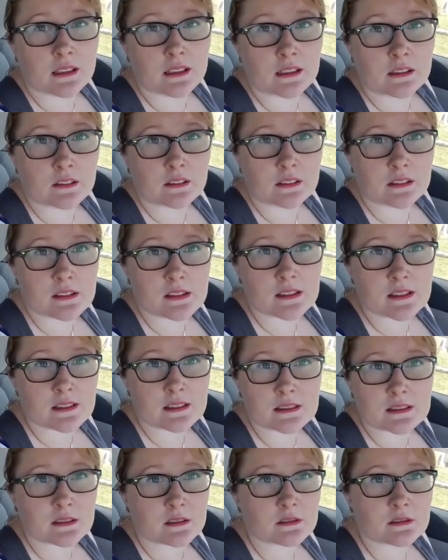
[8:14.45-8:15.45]
here in
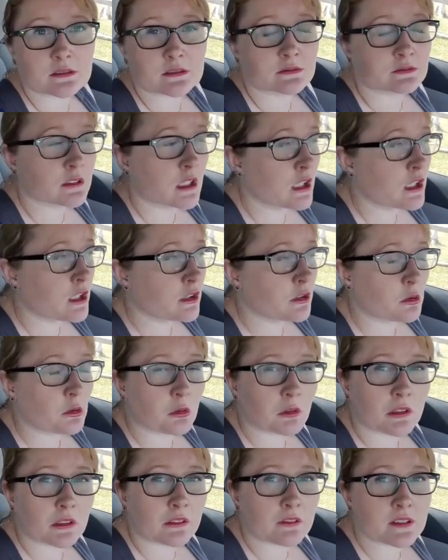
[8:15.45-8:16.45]
this little
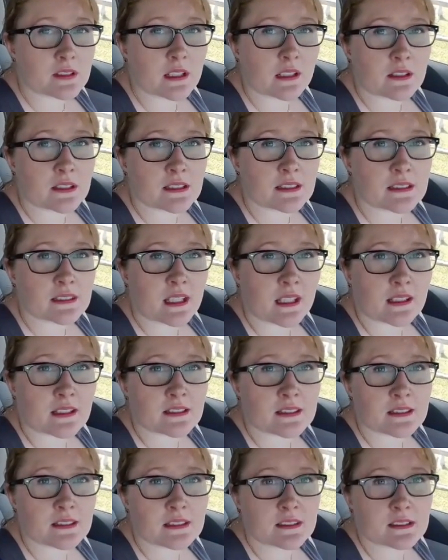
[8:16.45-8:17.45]
corner of southeast
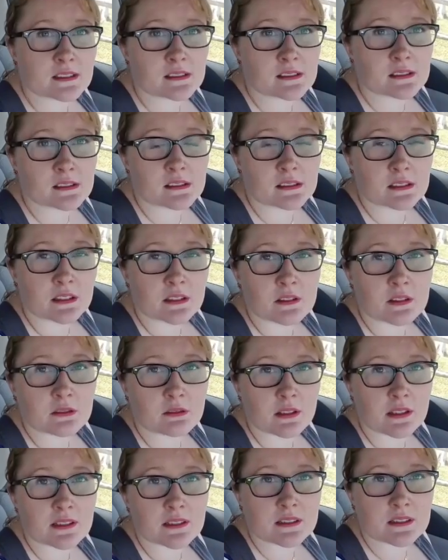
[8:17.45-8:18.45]
Kansas and, you know, the
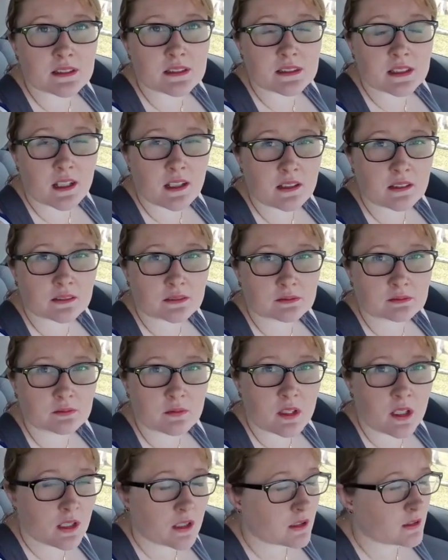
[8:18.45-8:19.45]
rest of the state. And,
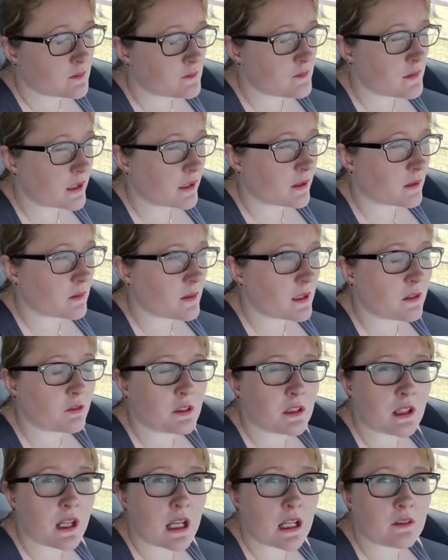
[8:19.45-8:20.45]
you know, if
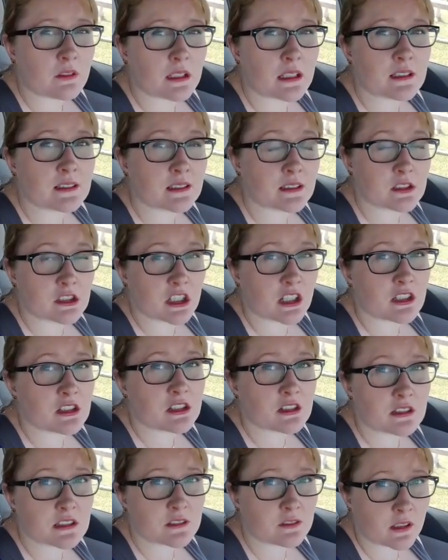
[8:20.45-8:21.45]
you have any
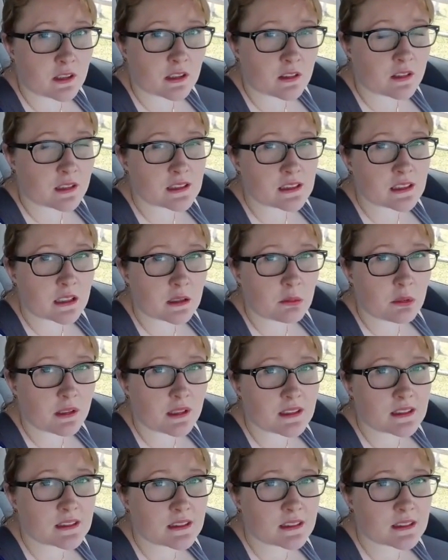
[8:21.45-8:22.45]
suggestions for interesting
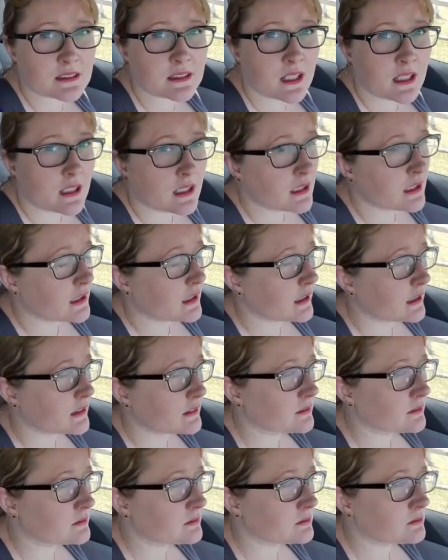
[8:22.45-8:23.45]
places
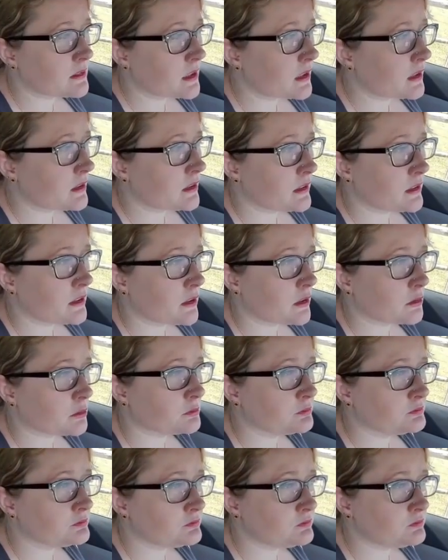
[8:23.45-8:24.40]
in, you know,